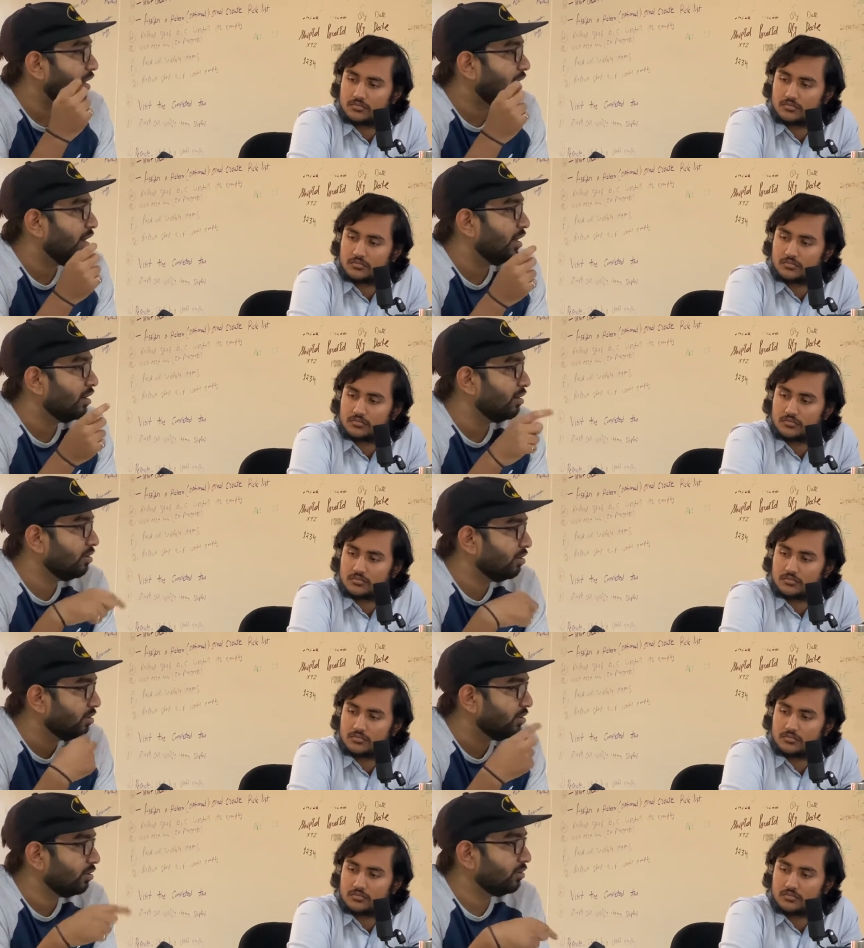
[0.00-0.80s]
Speaker 1: and
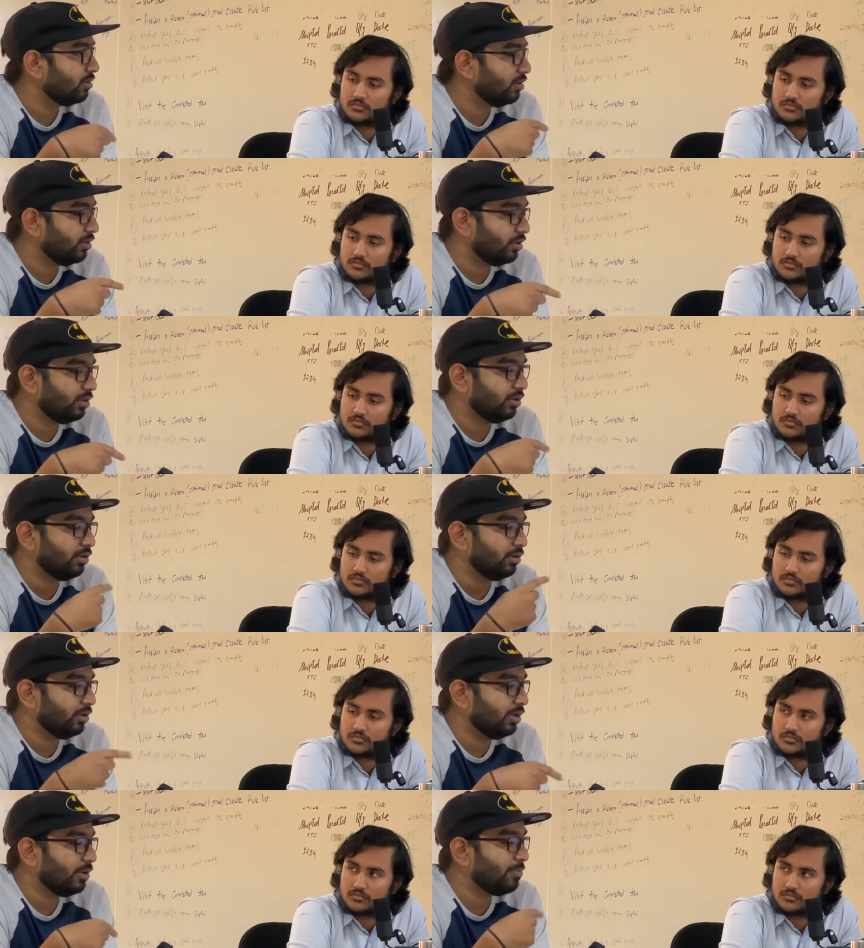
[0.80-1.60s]
uh,
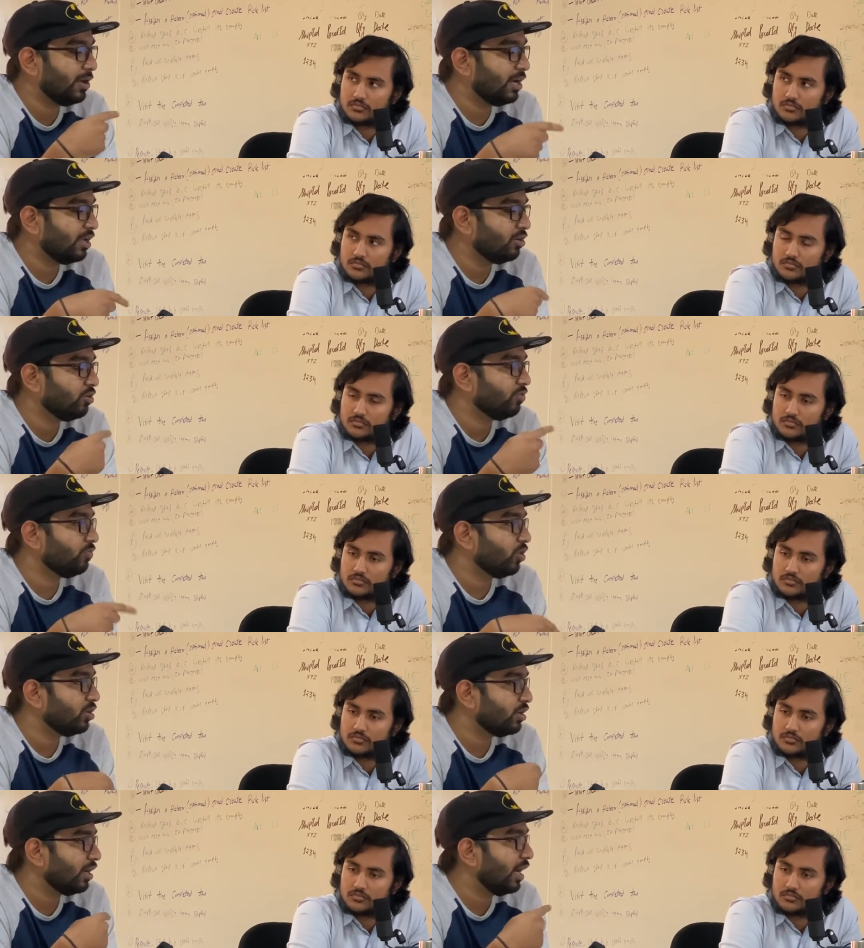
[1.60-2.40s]
depending on
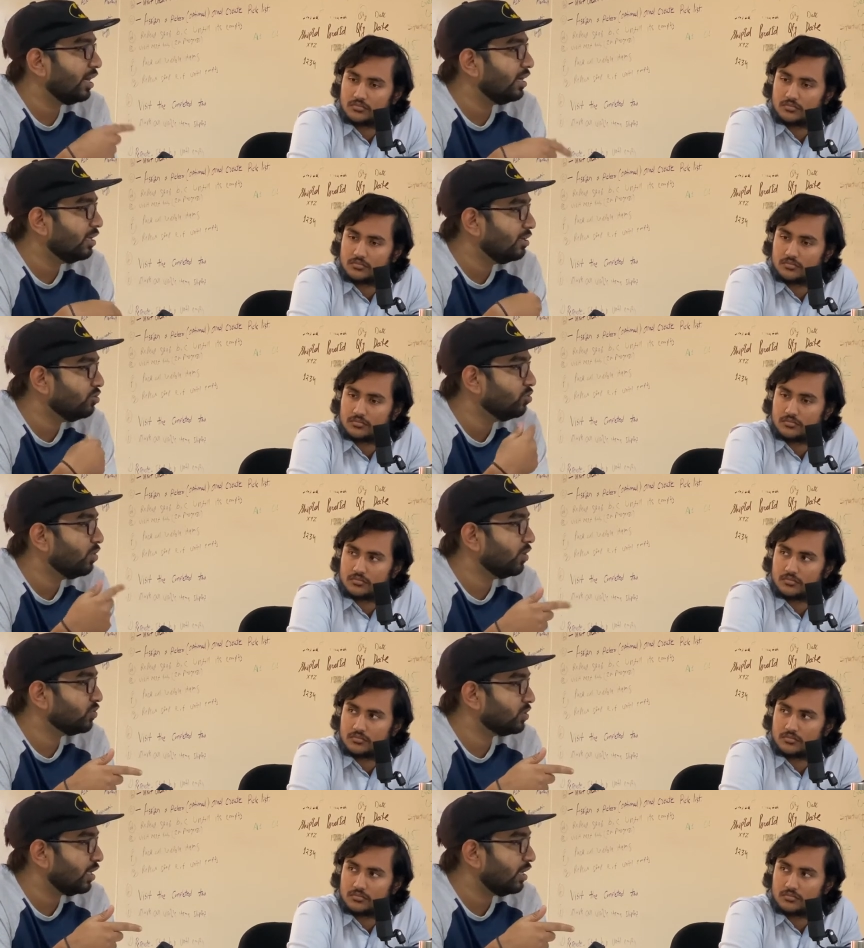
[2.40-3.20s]
what id you
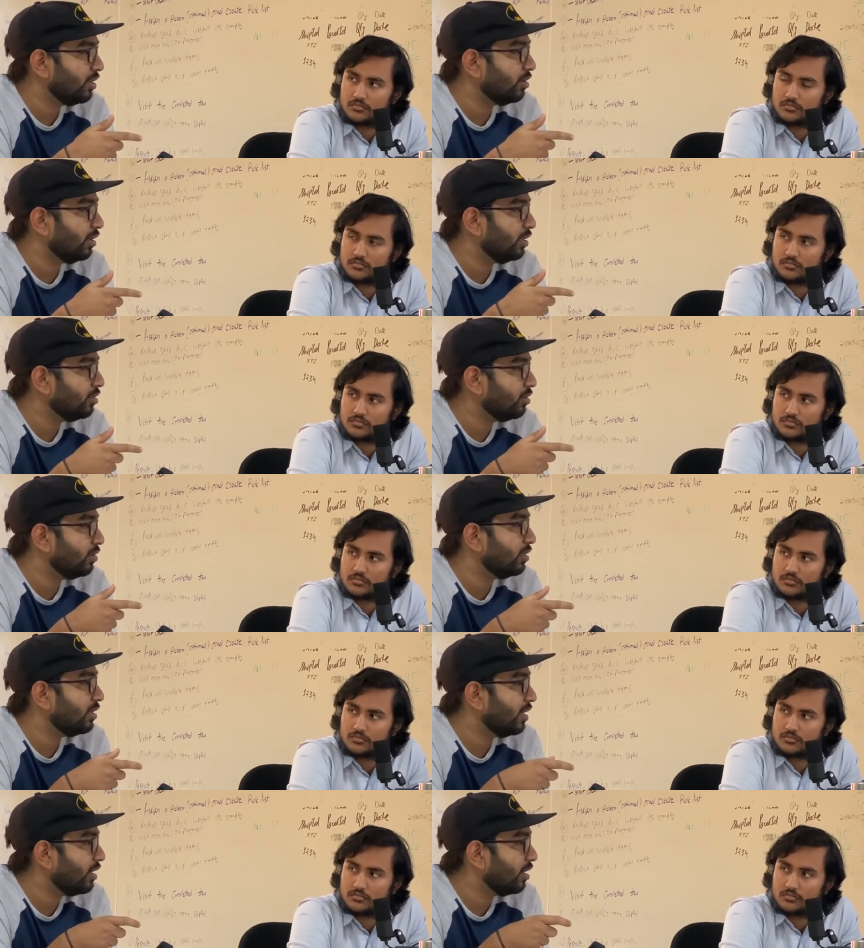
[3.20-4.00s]
have sent
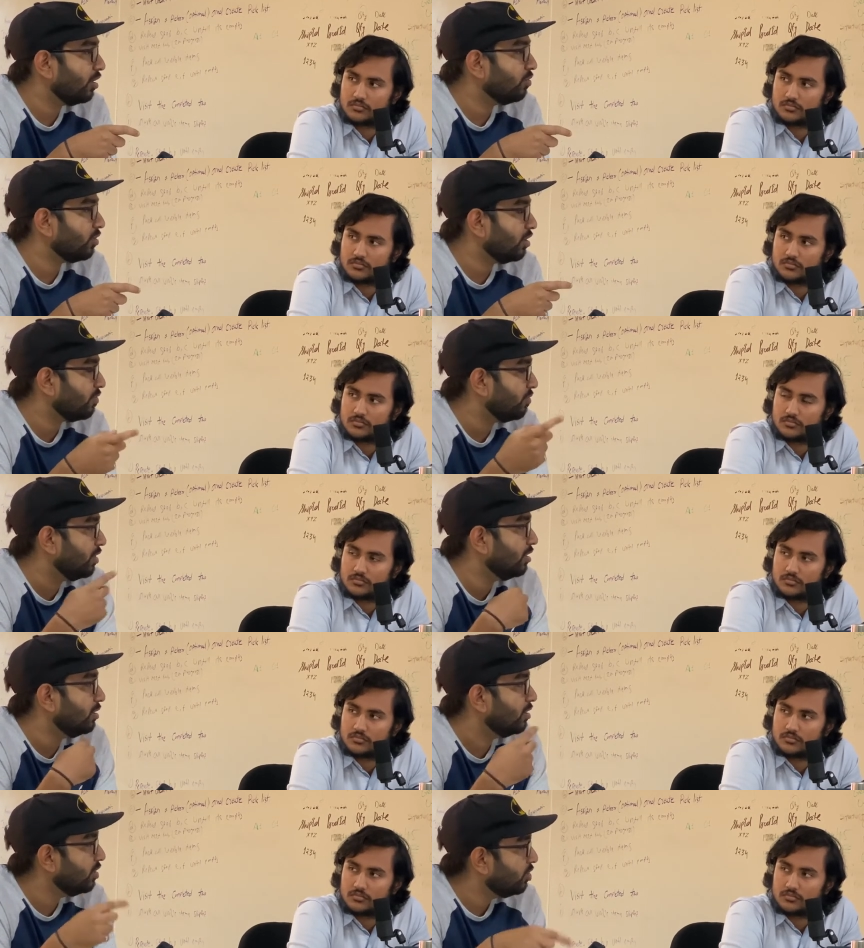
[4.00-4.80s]
in that route it
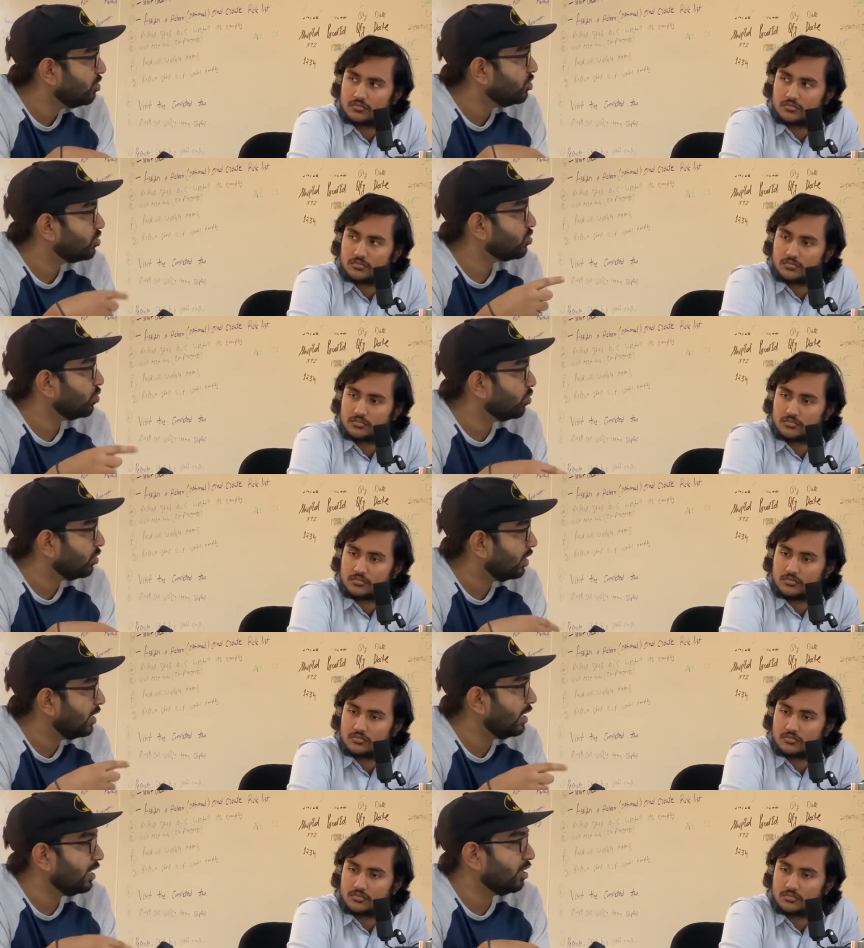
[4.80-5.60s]
will show
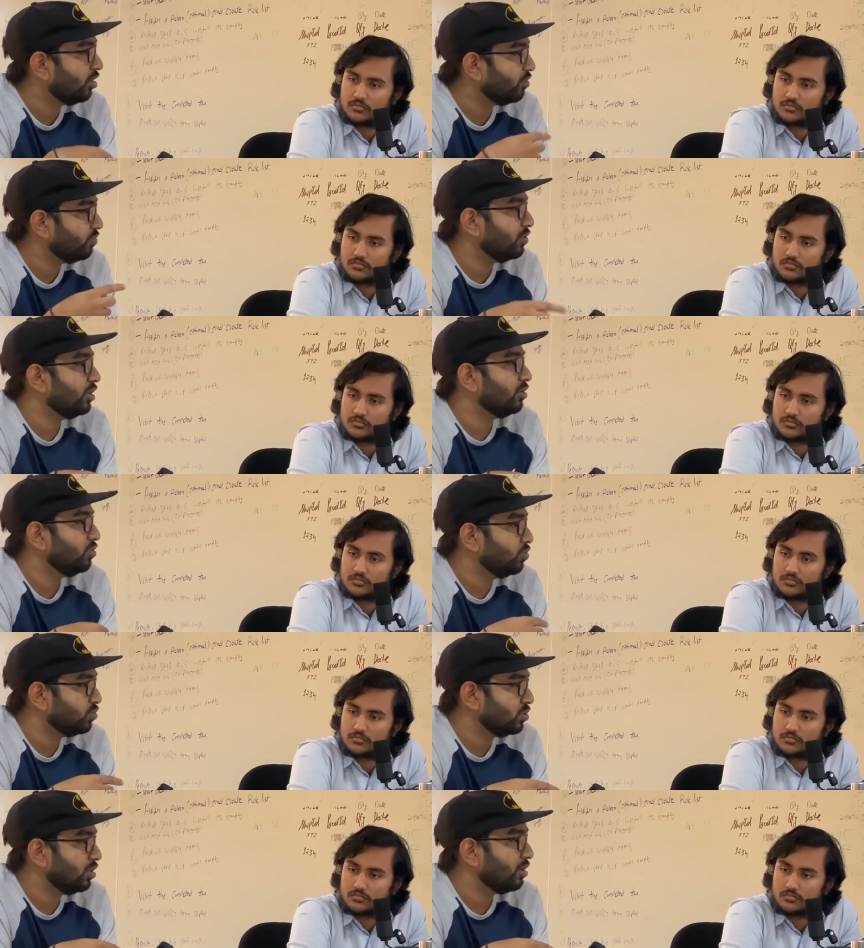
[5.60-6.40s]
the data of that
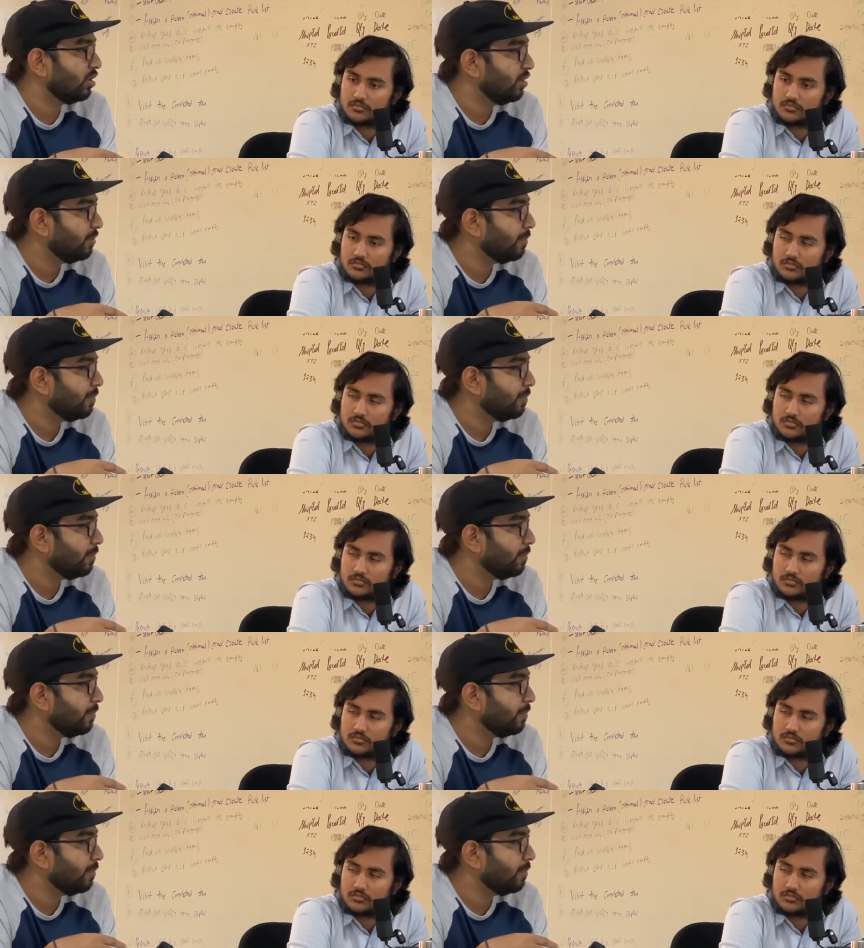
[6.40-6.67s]
user